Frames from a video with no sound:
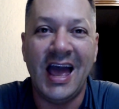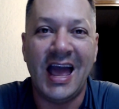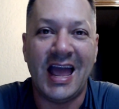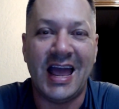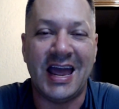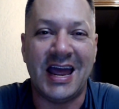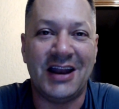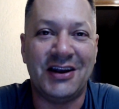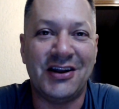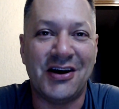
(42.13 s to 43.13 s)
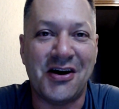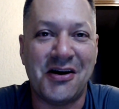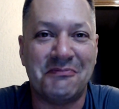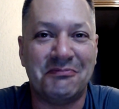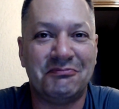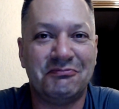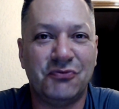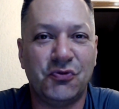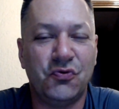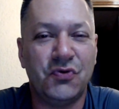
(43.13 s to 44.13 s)
And
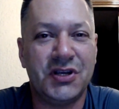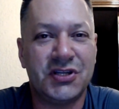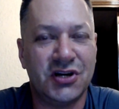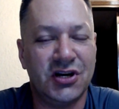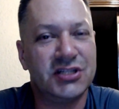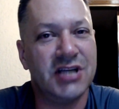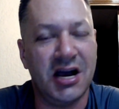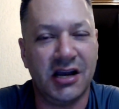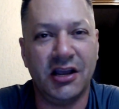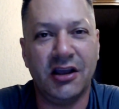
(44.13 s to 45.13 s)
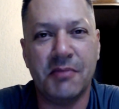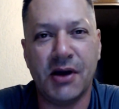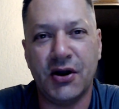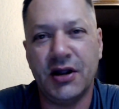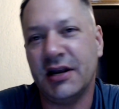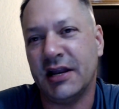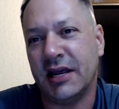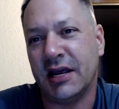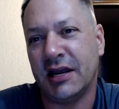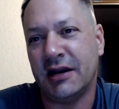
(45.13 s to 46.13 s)
we started talking about it,
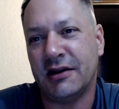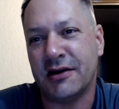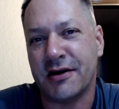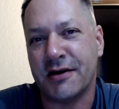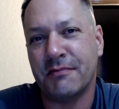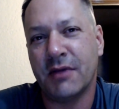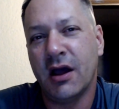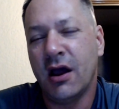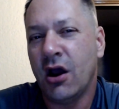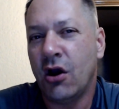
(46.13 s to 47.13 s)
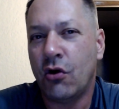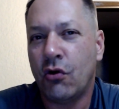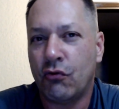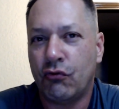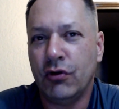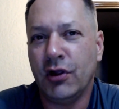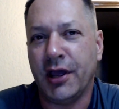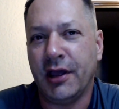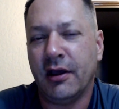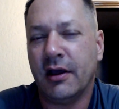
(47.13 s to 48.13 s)
and
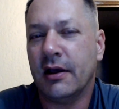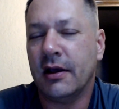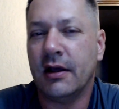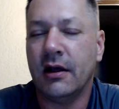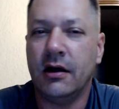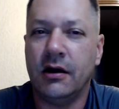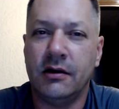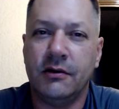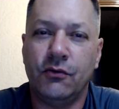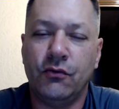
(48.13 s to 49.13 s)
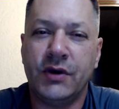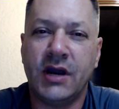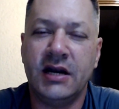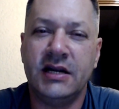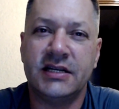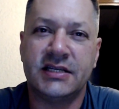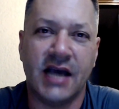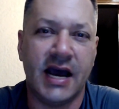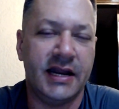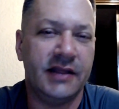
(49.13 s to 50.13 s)
really, we kind of
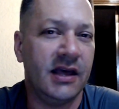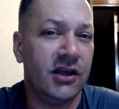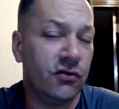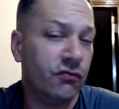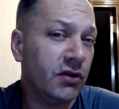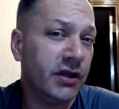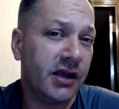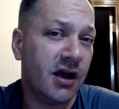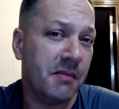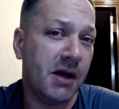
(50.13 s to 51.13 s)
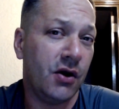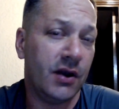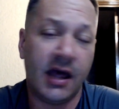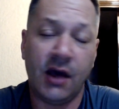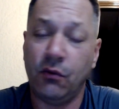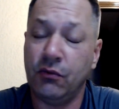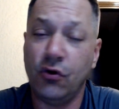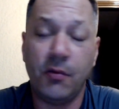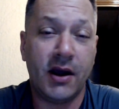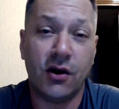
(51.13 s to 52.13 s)
decided that you really come out at
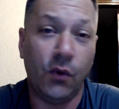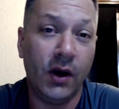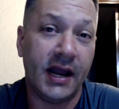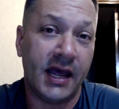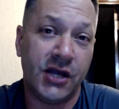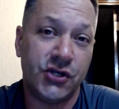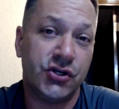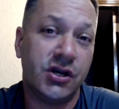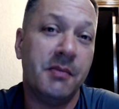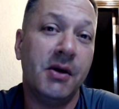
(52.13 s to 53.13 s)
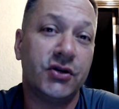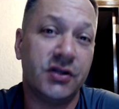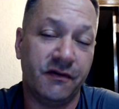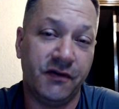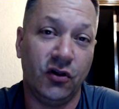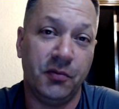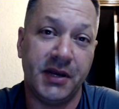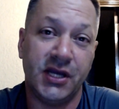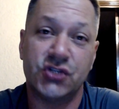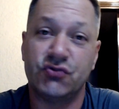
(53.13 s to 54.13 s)
no matter what age, you come out to the
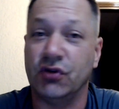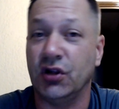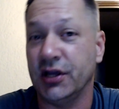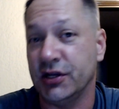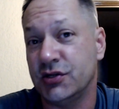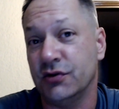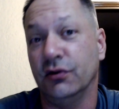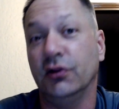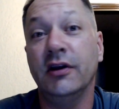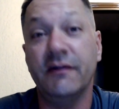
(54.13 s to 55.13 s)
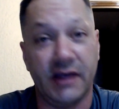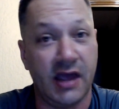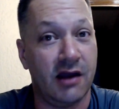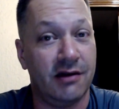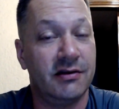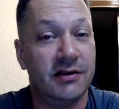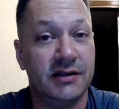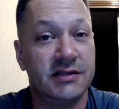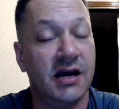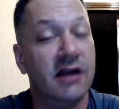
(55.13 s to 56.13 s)
Philippines really to live again.
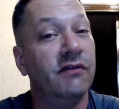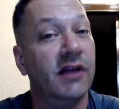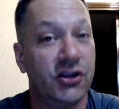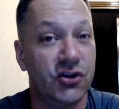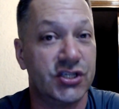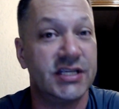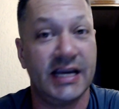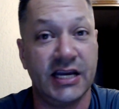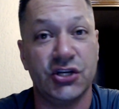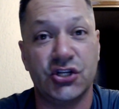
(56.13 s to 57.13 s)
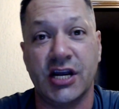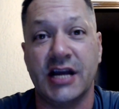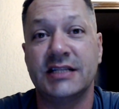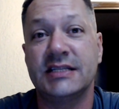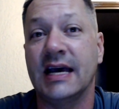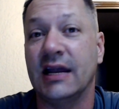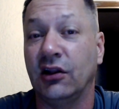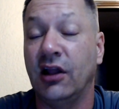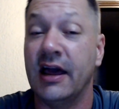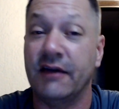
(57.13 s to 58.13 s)
It's kind of like your second chance at
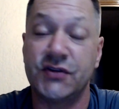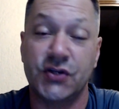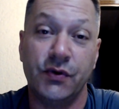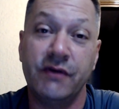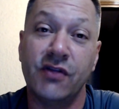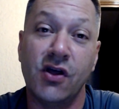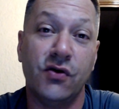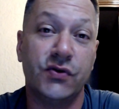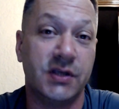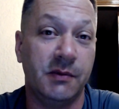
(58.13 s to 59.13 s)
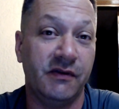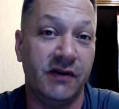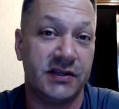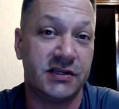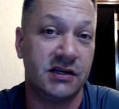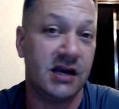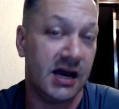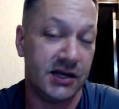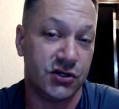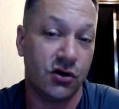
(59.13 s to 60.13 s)
life. So even though some of us
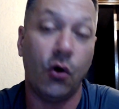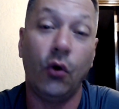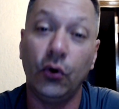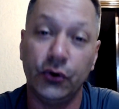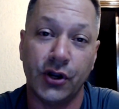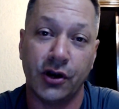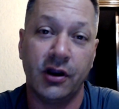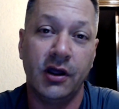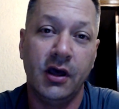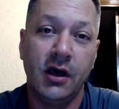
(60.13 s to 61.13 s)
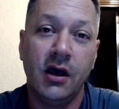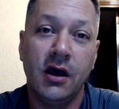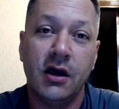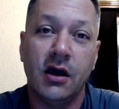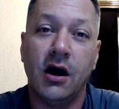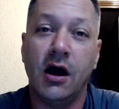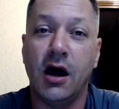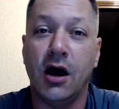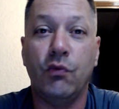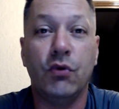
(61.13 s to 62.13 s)
guys are older,
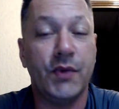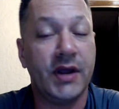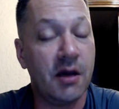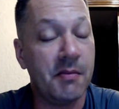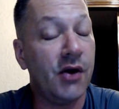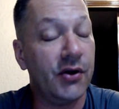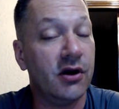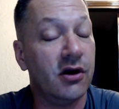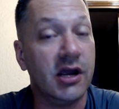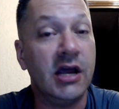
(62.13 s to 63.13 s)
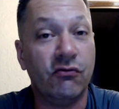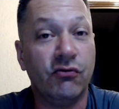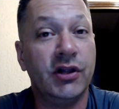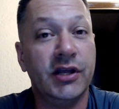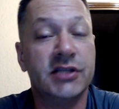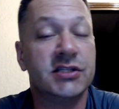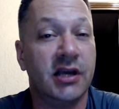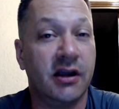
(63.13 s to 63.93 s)
when we come out here, it really is like a